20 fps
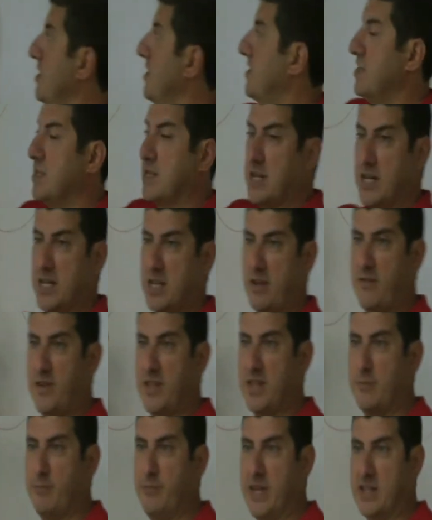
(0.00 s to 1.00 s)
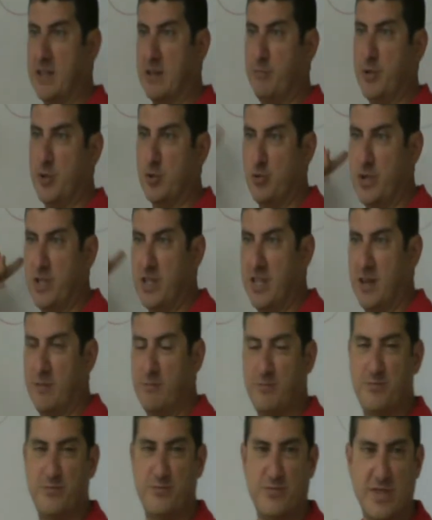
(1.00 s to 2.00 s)
is kind of in the middle between them.
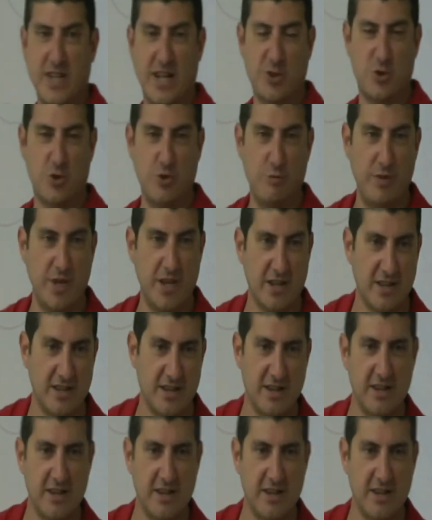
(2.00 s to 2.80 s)
Not too big,